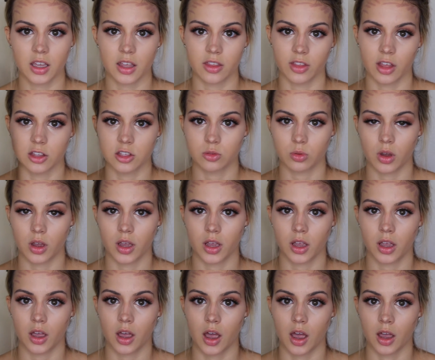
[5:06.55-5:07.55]
and that's
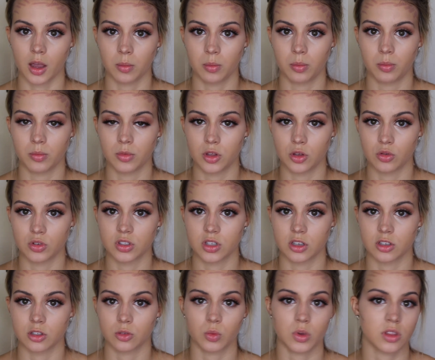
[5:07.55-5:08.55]
why I use
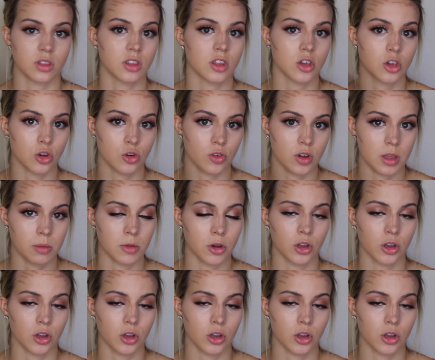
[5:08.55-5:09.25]
this with the cream.